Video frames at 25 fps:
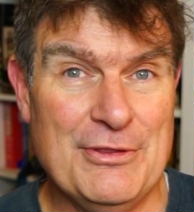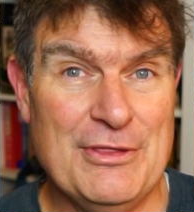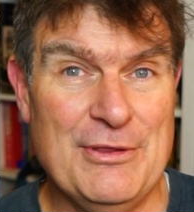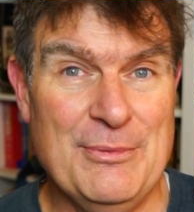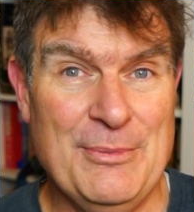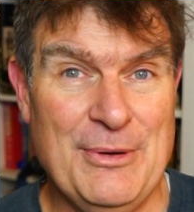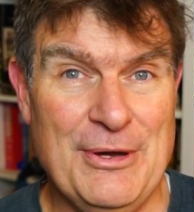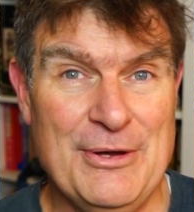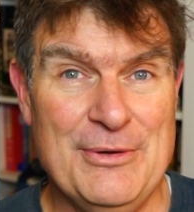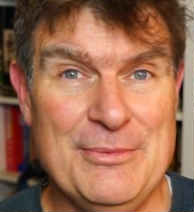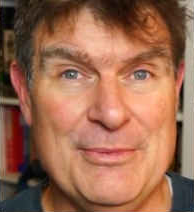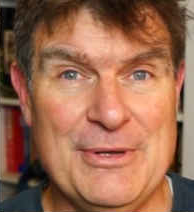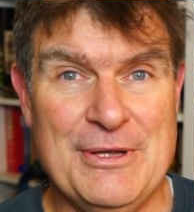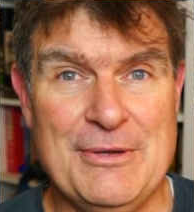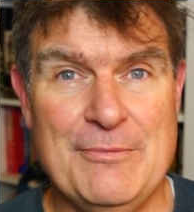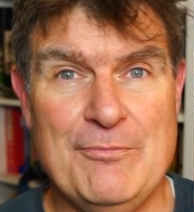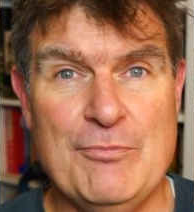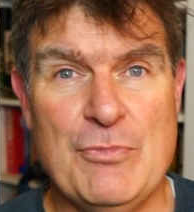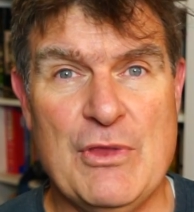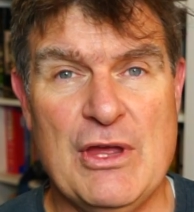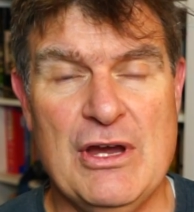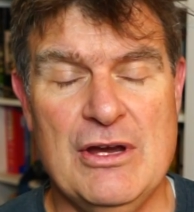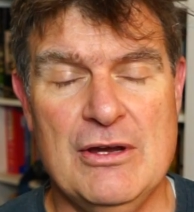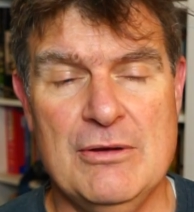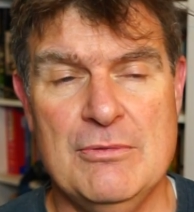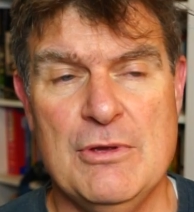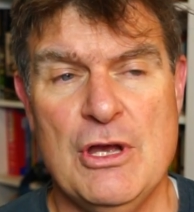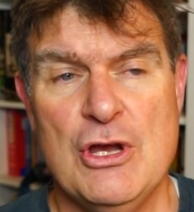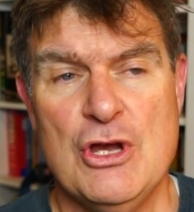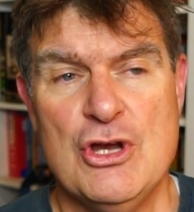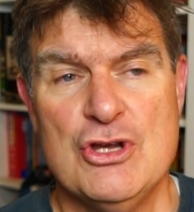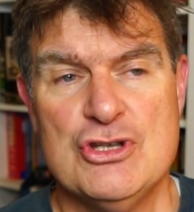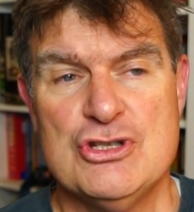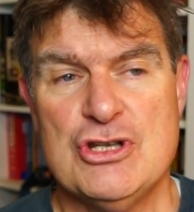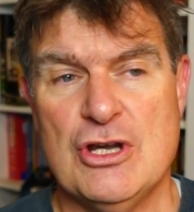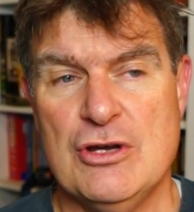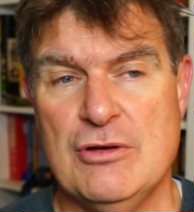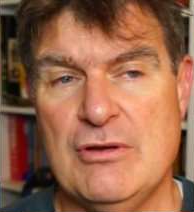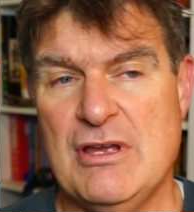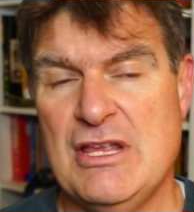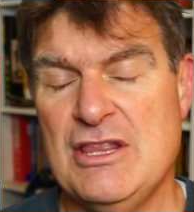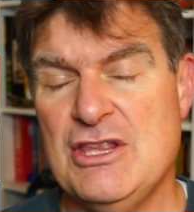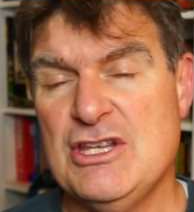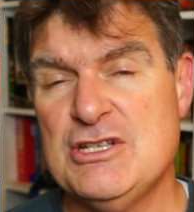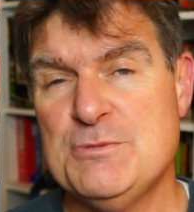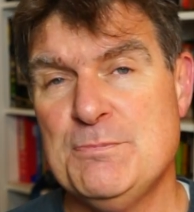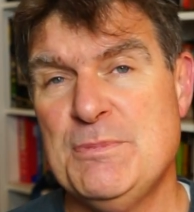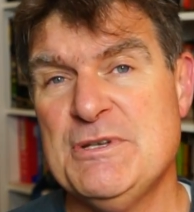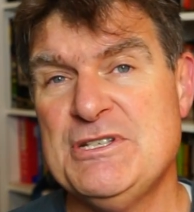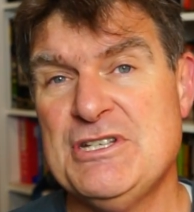the moment. So in
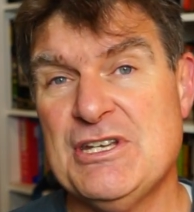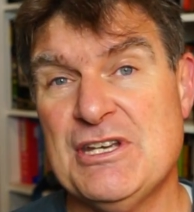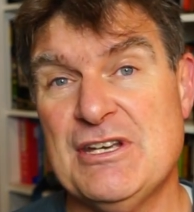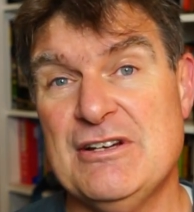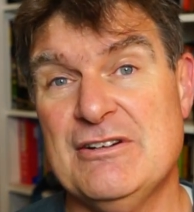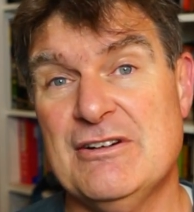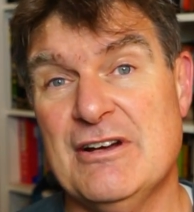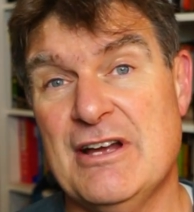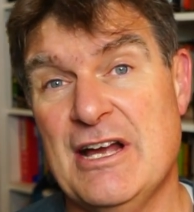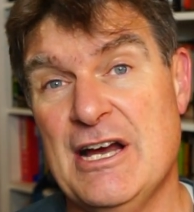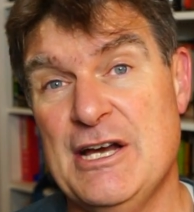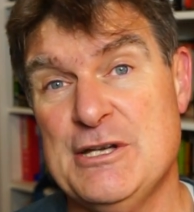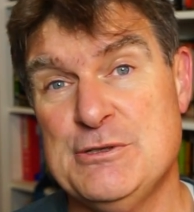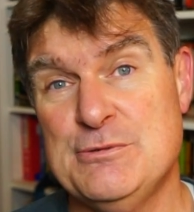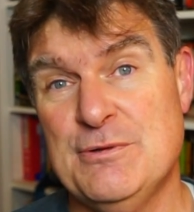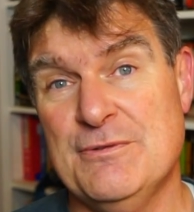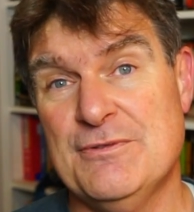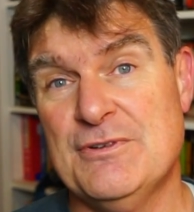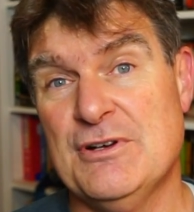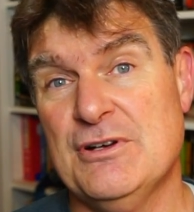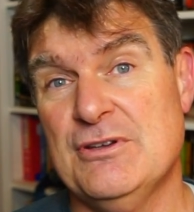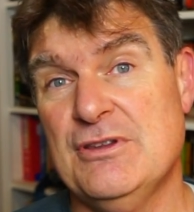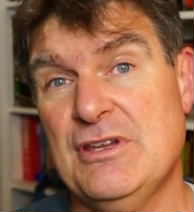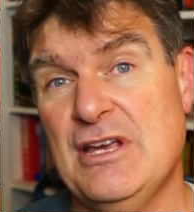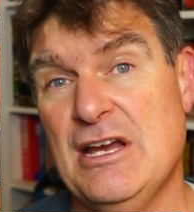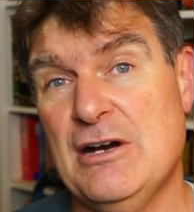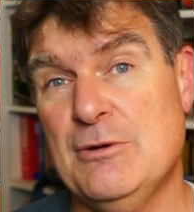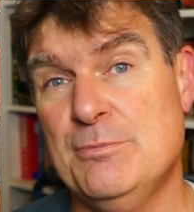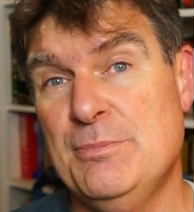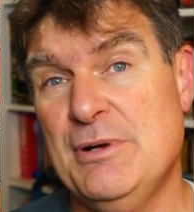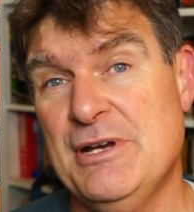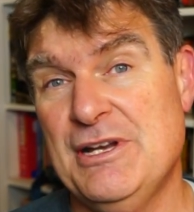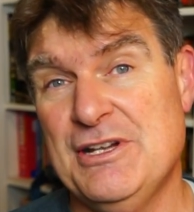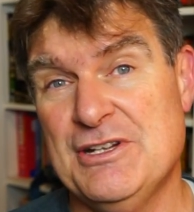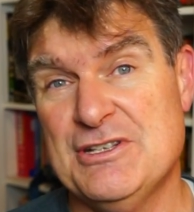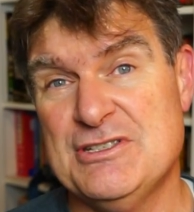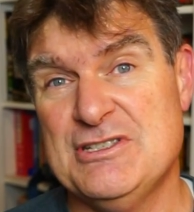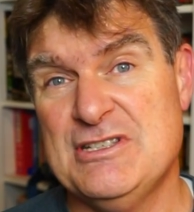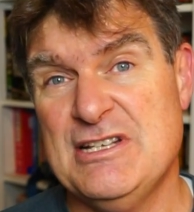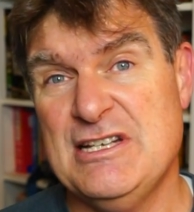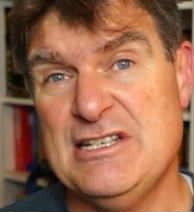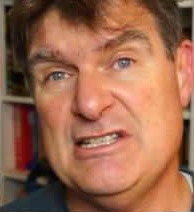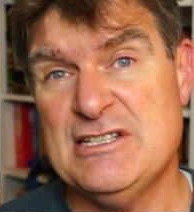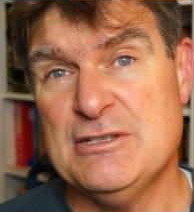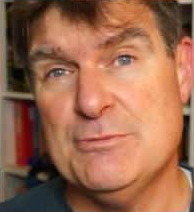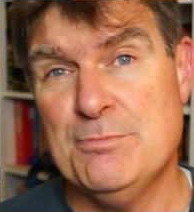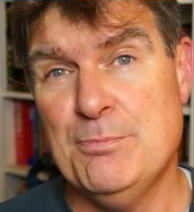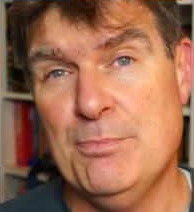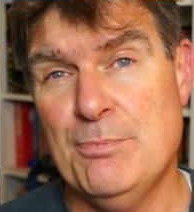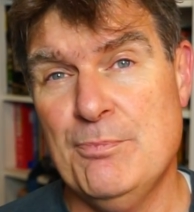this particular case, we've got the ALPINA
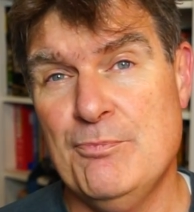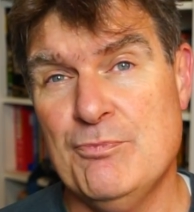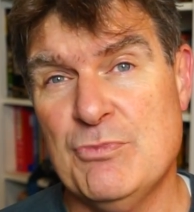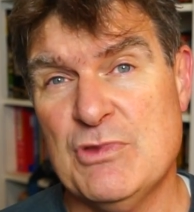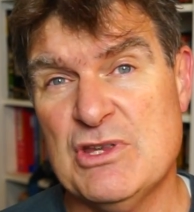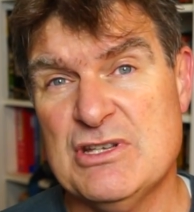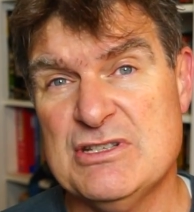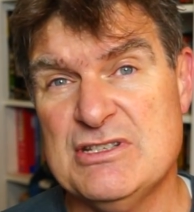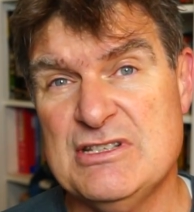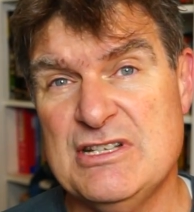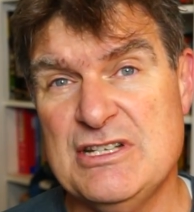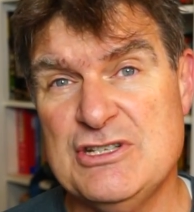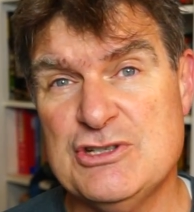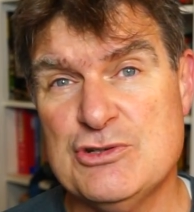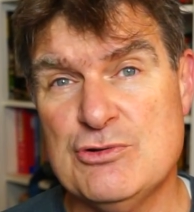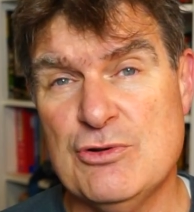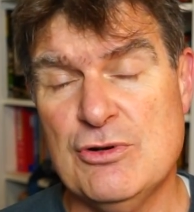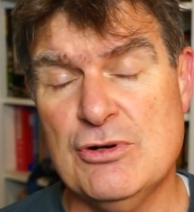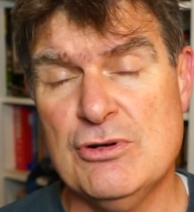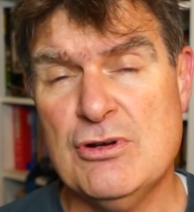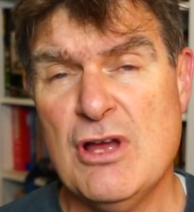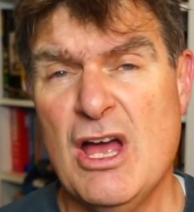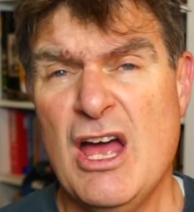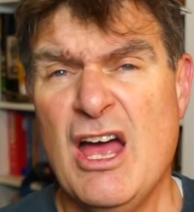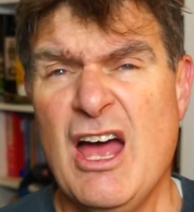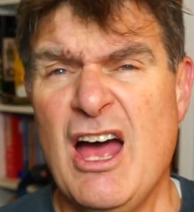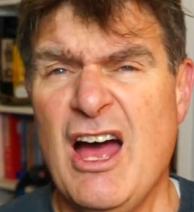SEASTRONG.